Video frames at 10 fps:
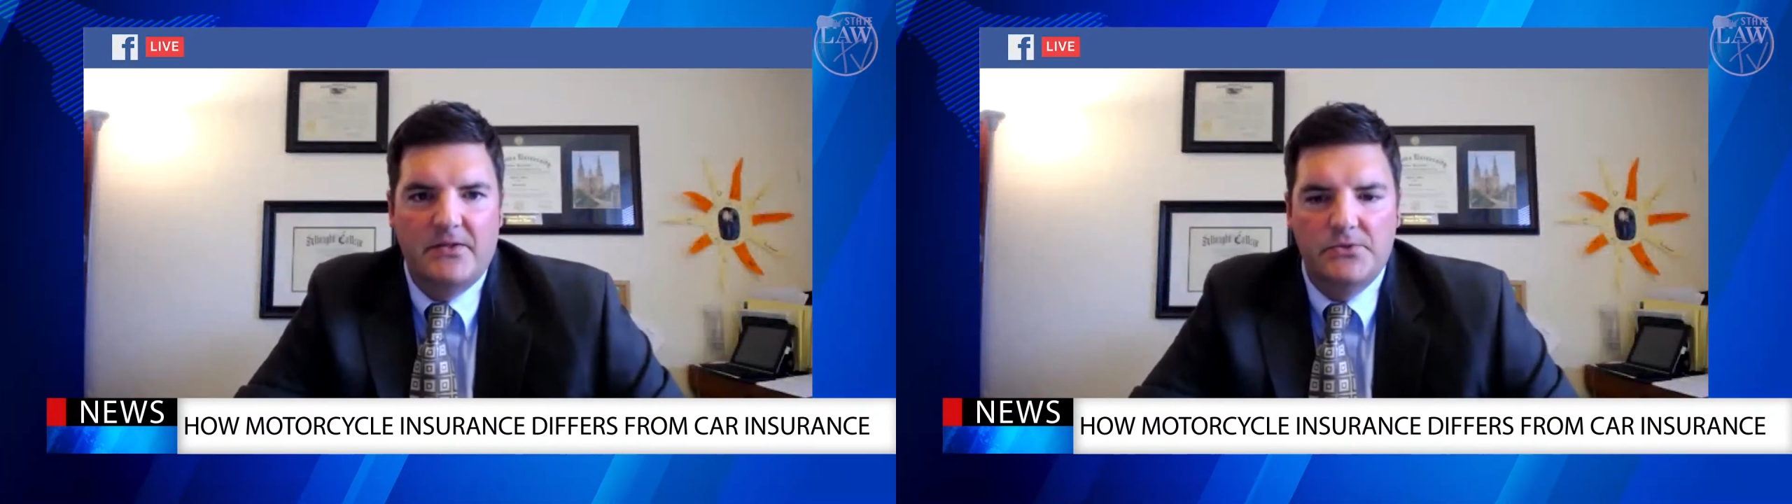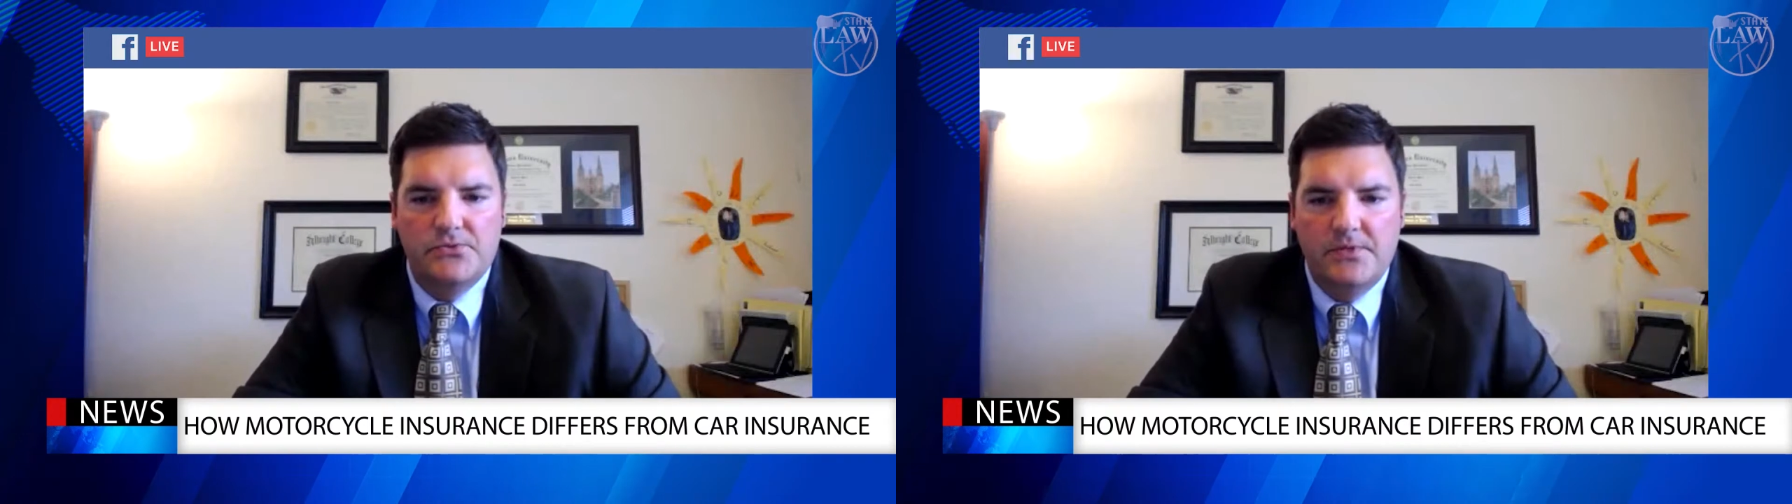
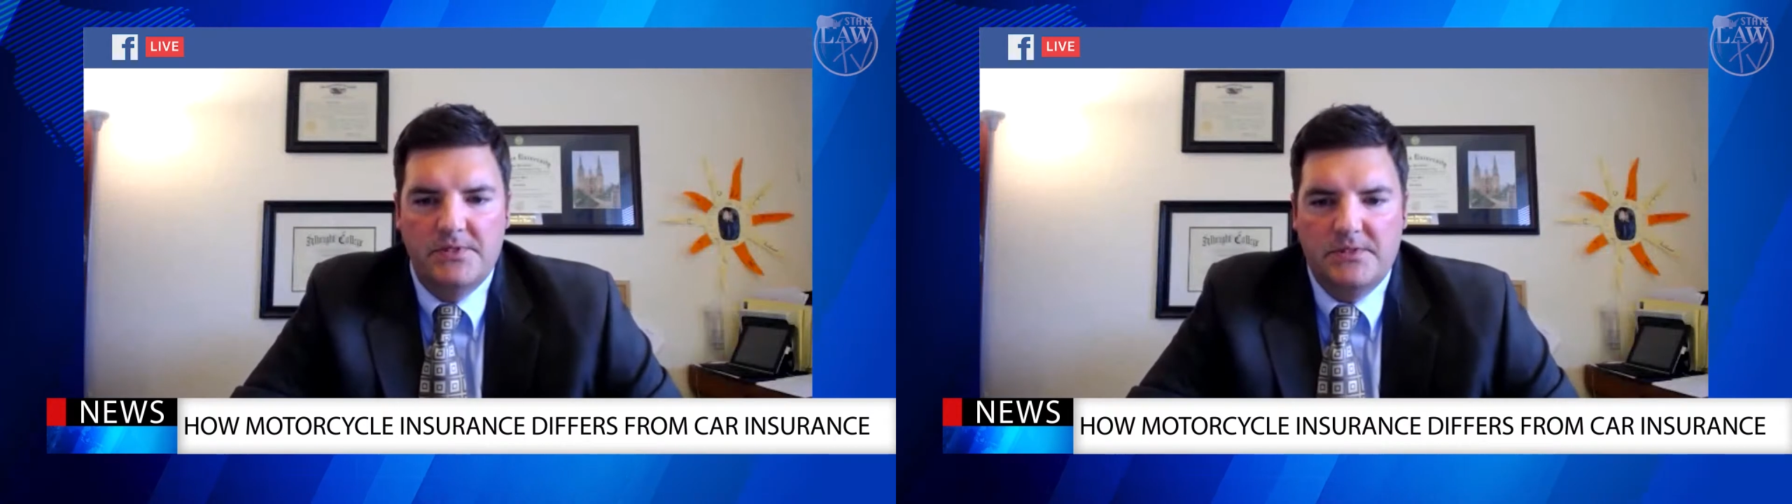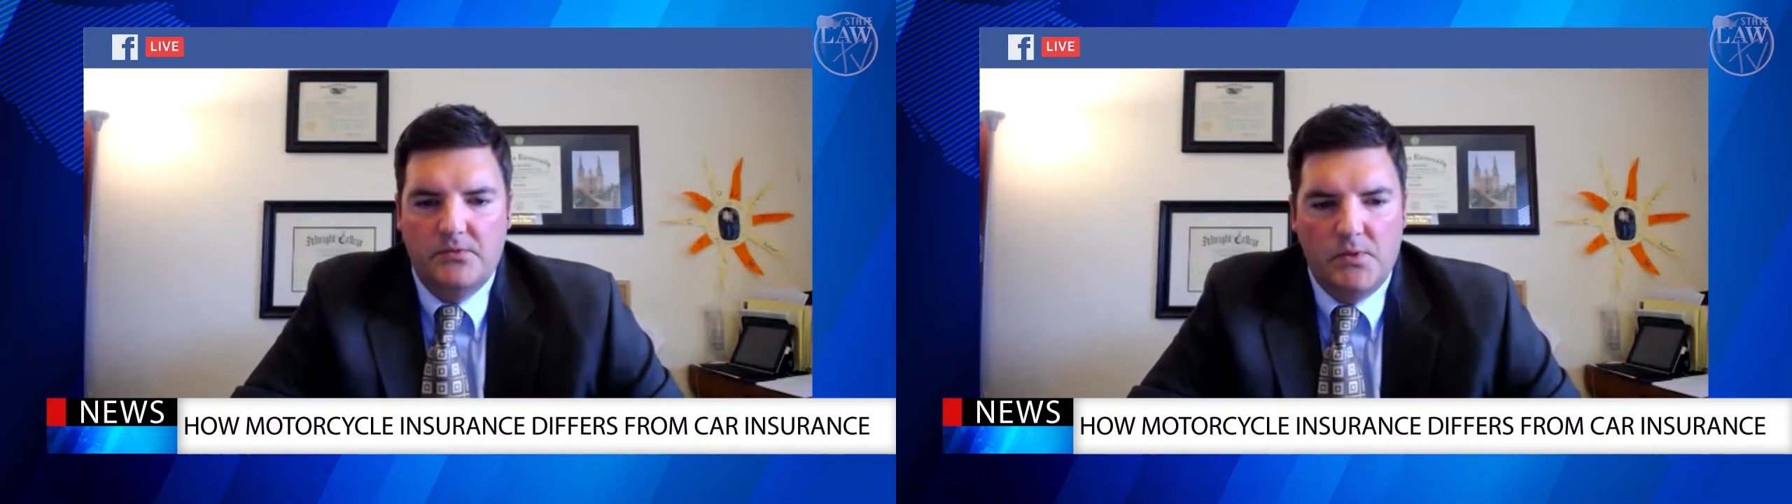those
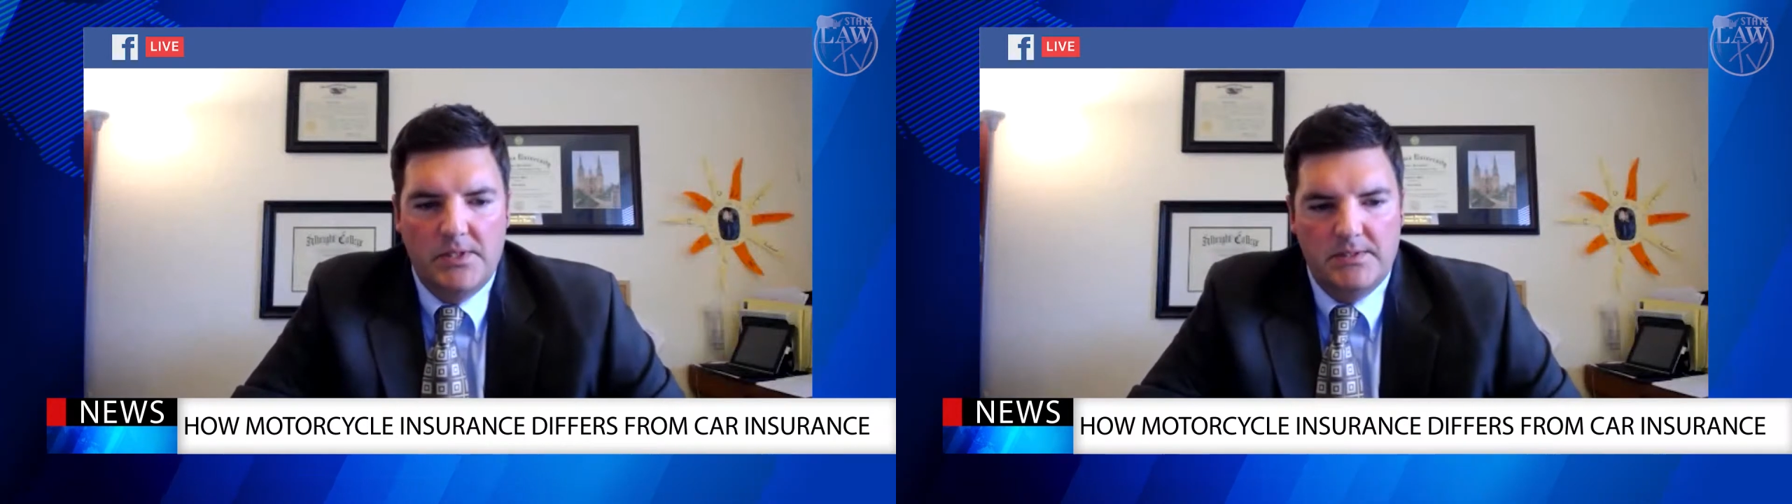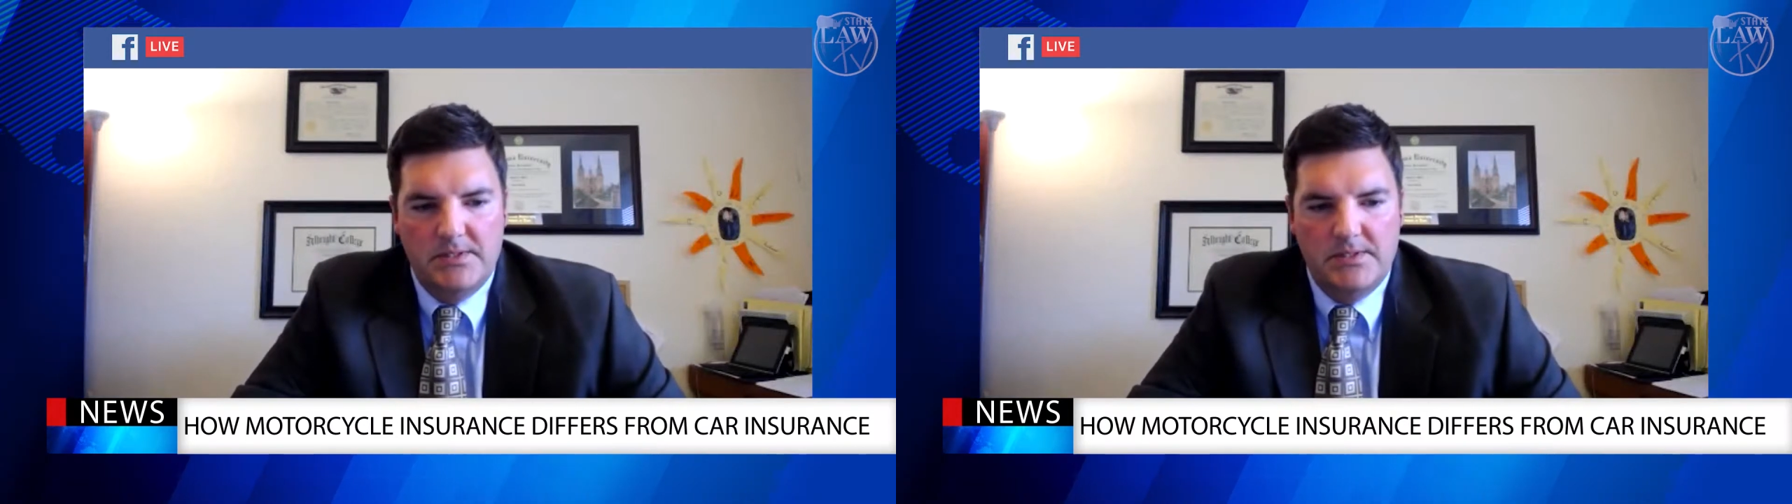risks and what